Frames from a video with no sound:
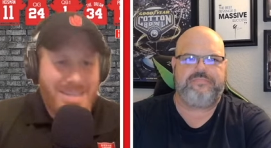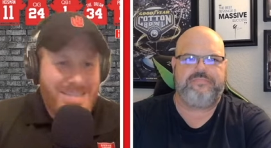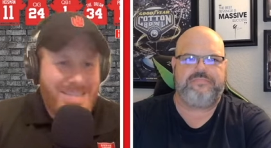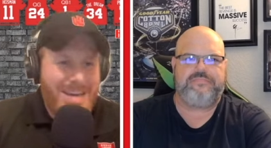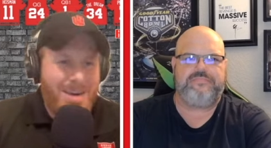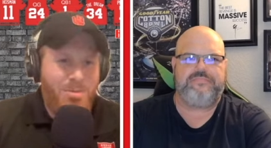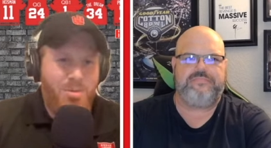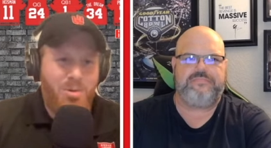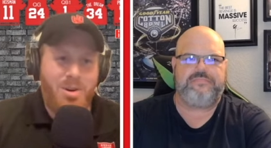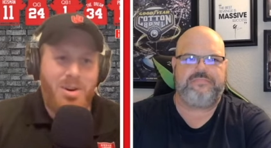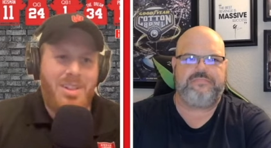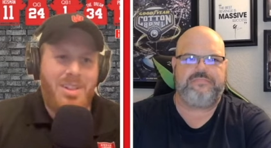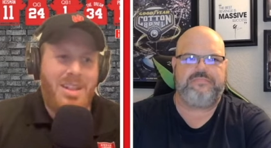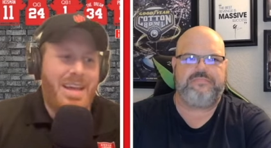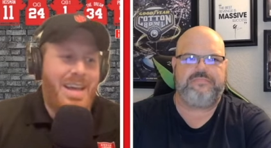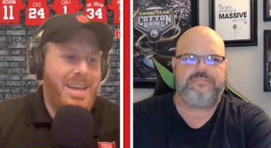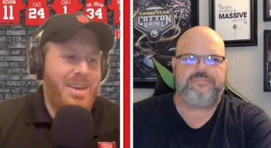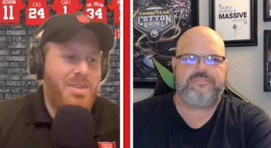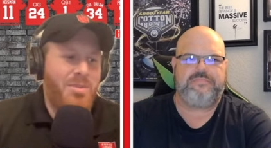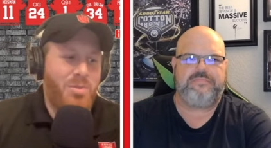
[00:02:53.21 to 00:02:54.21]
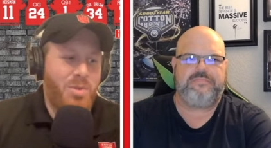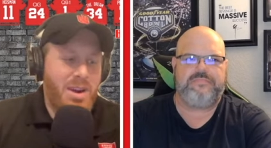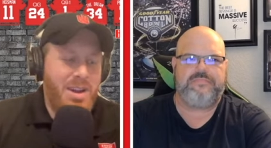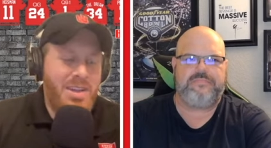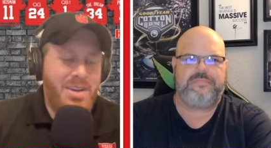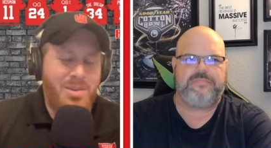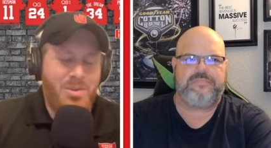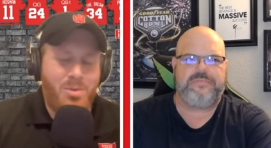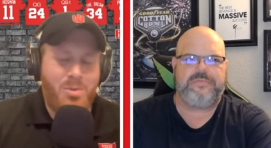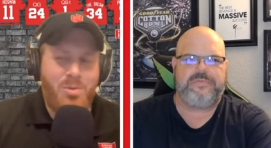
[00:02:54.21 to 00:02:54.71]
Speaker 1: that work like, and
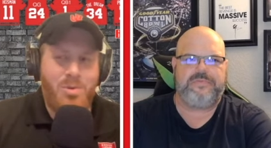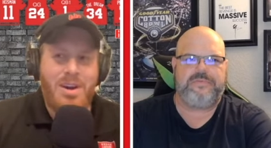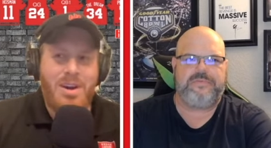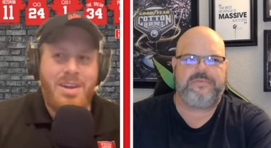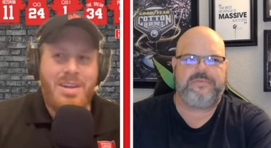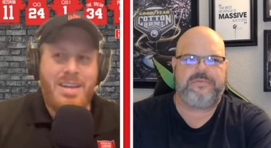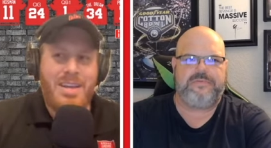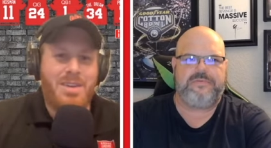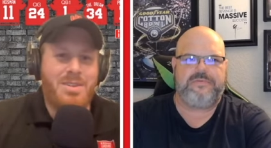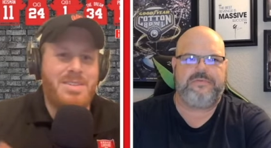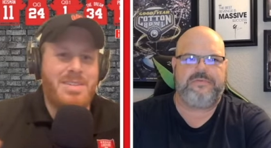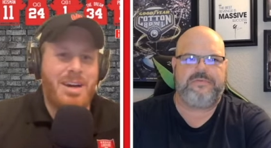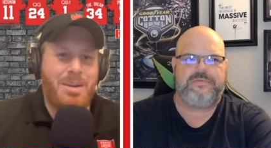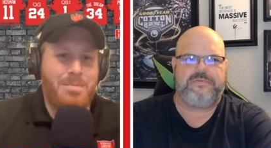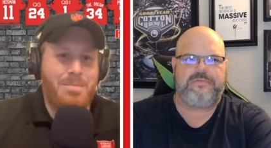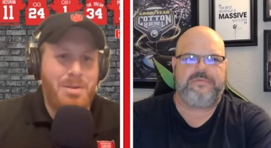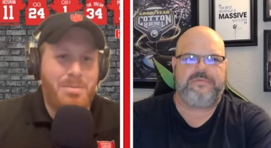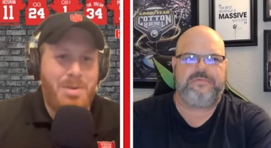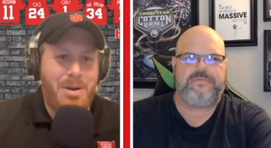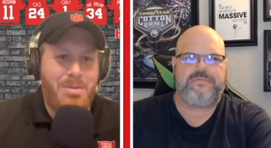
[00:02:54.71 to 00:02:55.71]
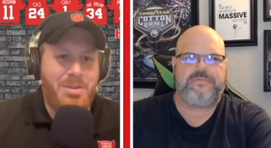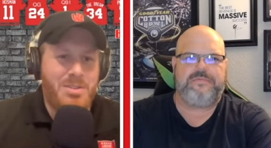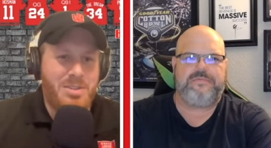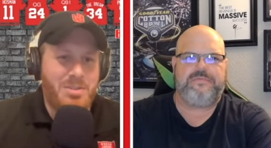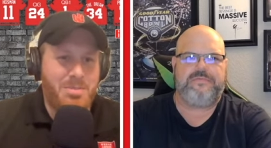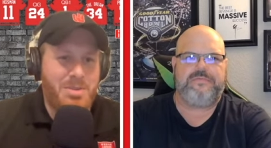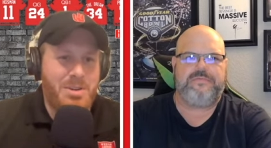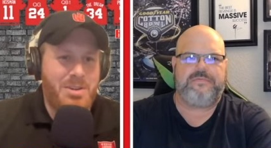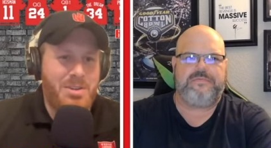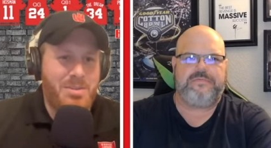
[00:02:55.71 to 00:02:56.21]
what can you tell people about what
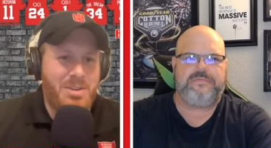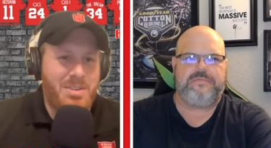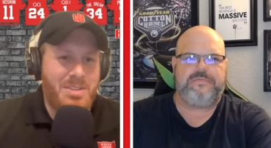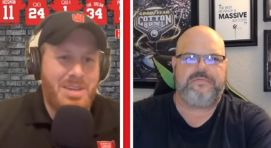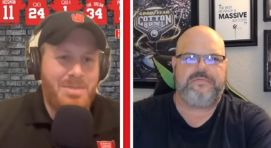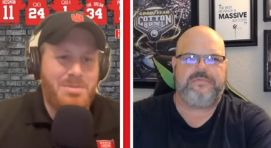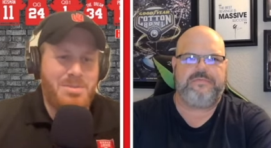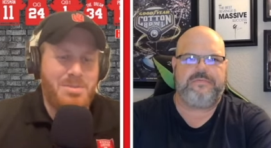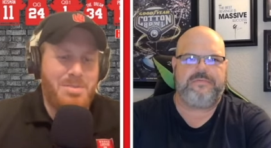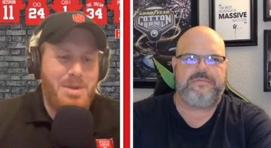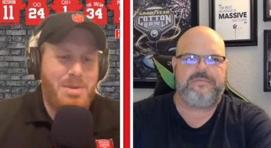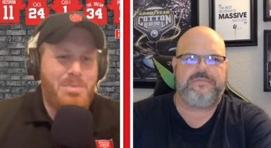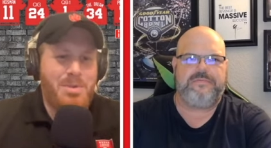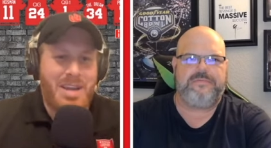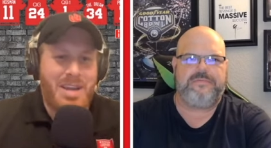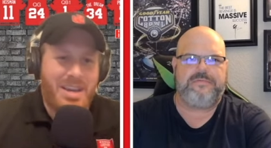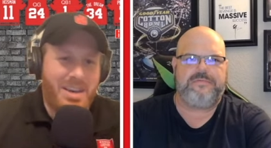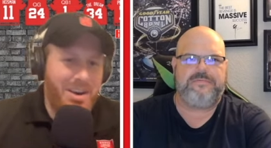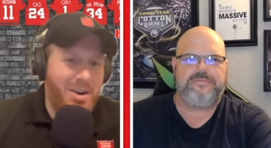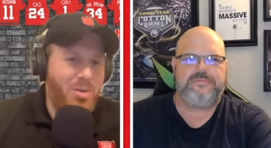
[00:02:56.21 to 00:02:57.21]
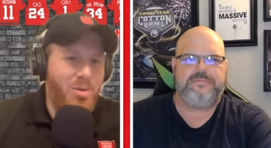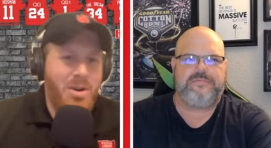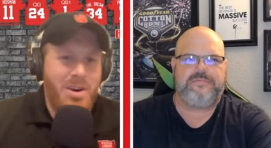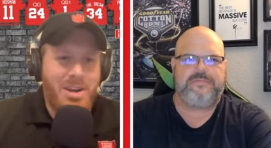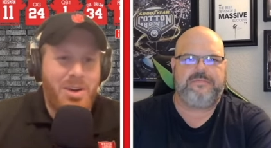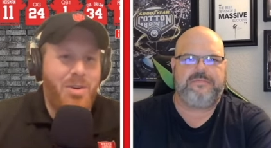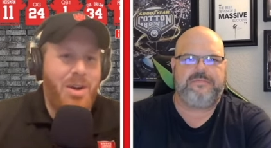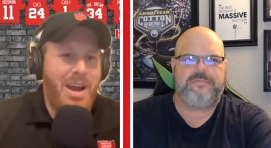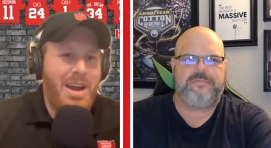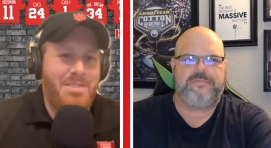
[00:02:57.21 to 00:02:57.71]
you've been doing with them so people can know where to
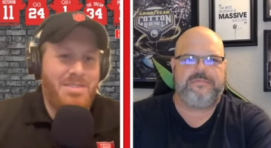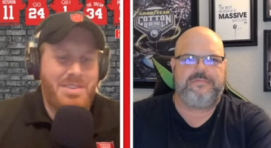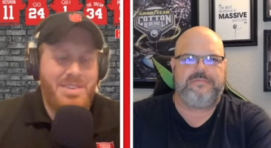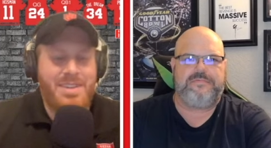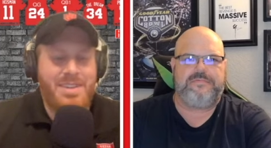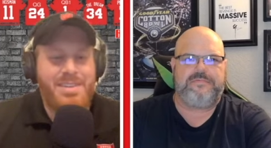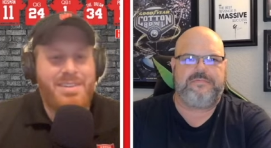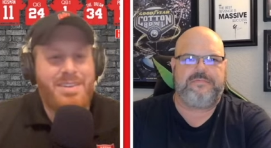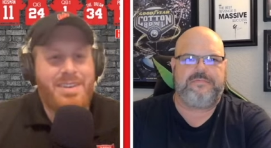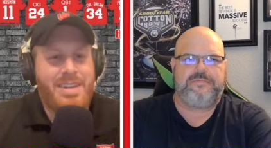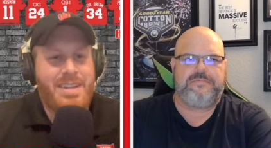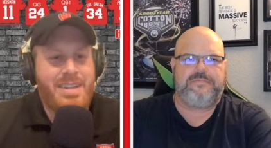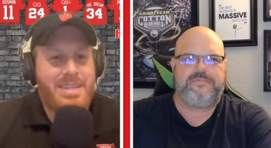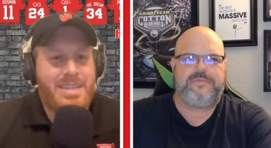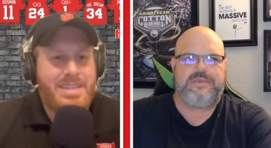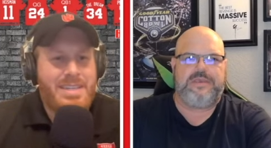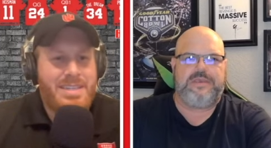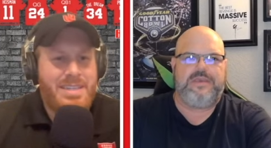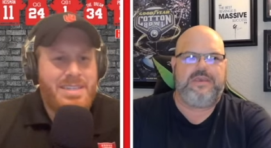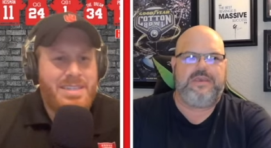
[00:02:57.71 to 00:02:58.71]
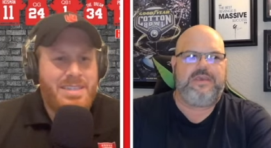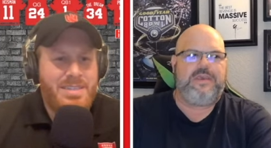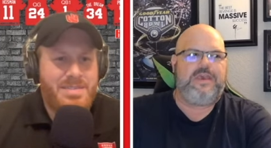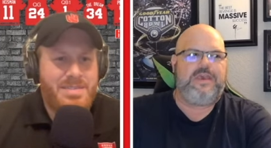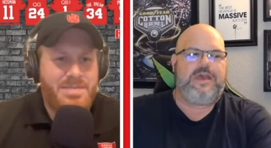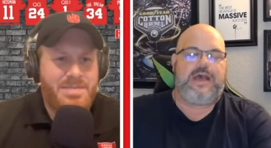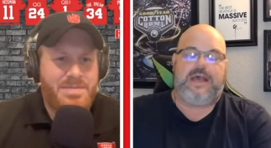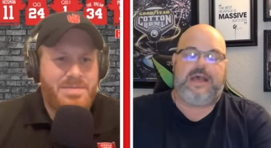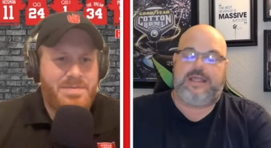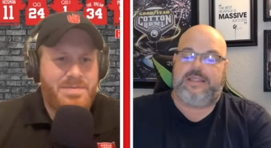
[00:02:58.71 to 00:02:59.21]
go after this?
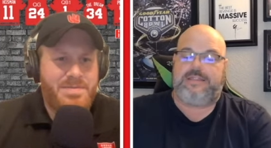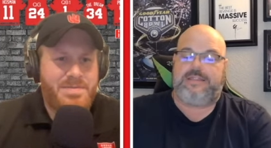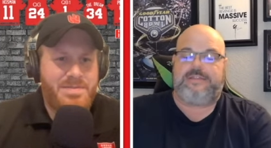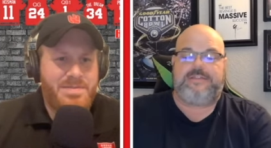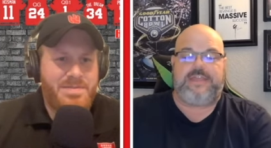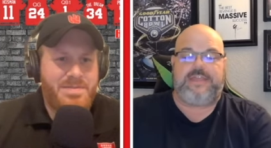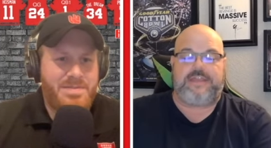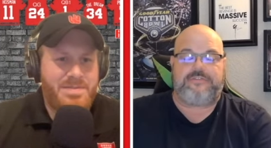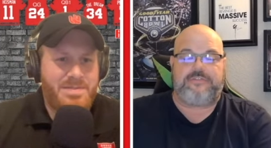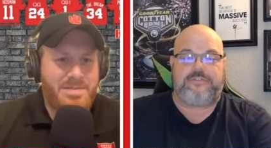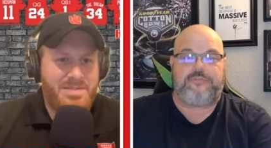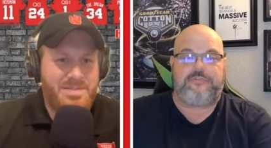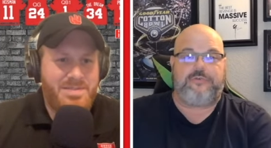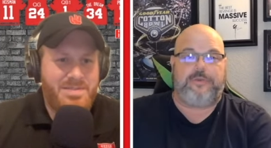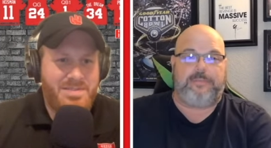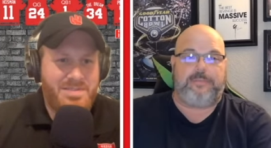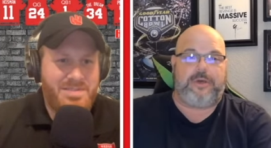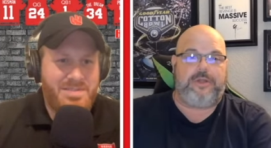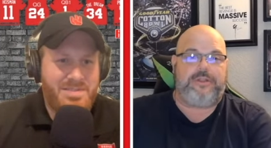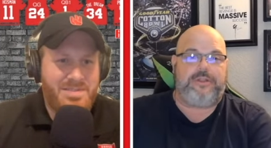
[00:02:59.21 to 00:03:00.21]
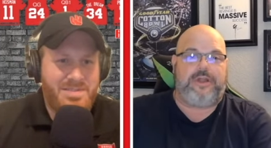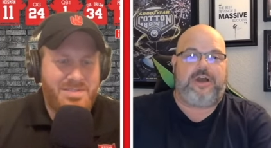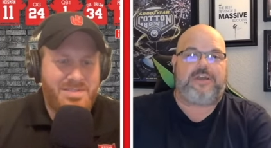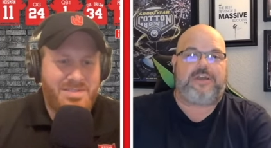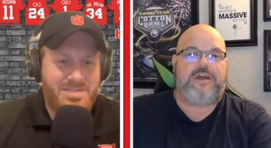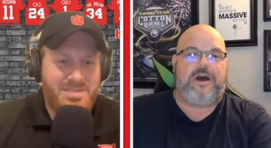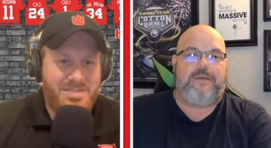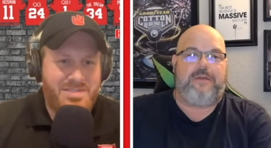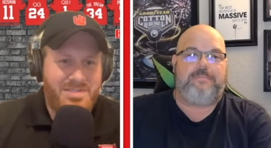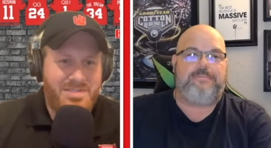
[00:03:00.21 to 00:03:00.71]

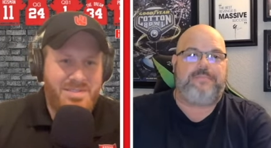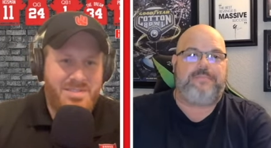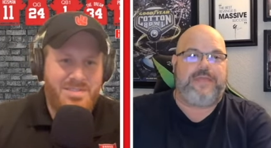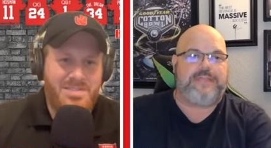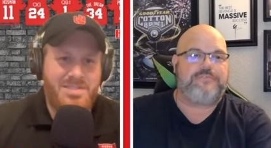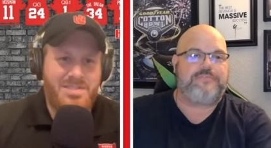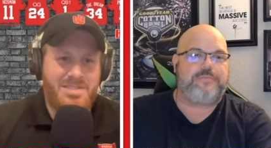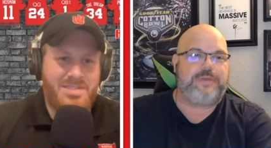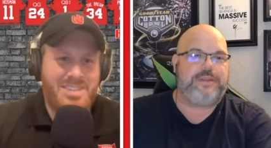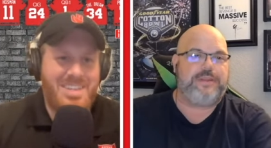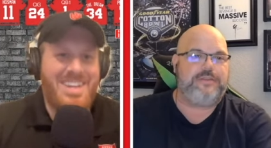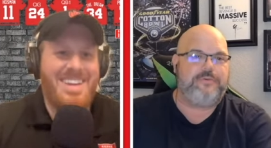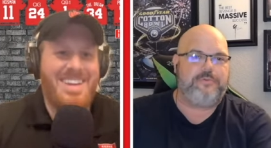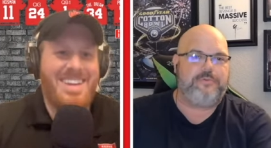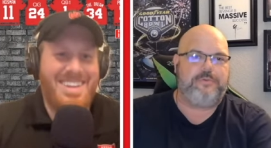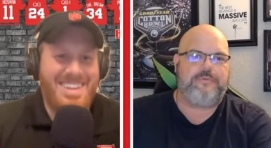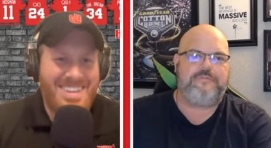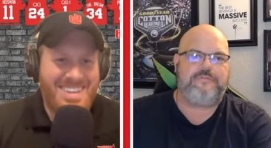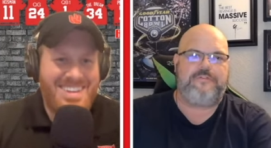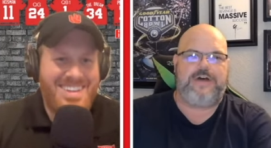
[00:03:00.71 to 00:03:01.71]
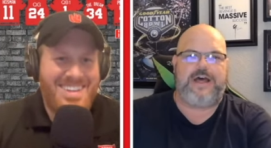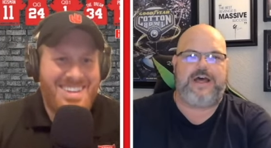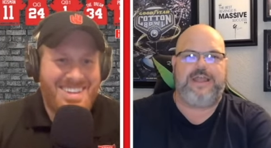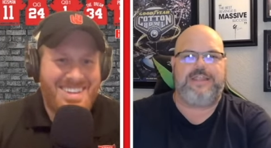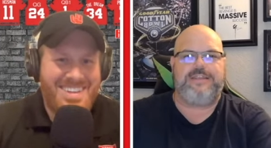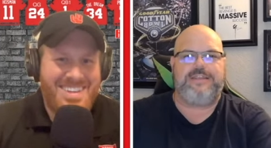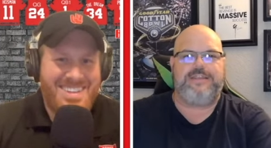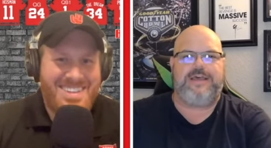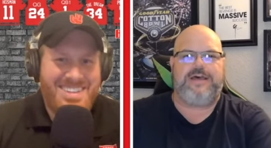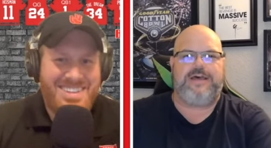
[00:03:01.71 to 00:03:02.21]
Speaker 2: TexasFootball.com. That's where you will
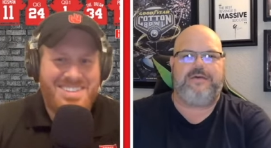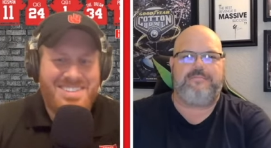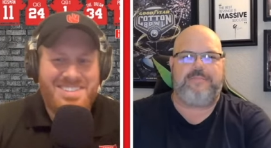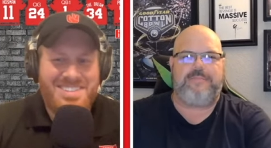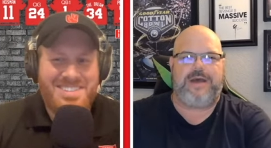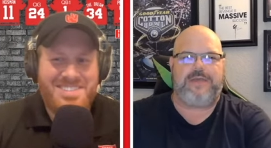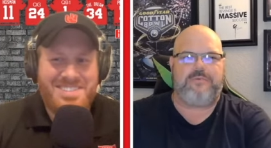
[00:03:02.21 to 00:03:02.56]
find my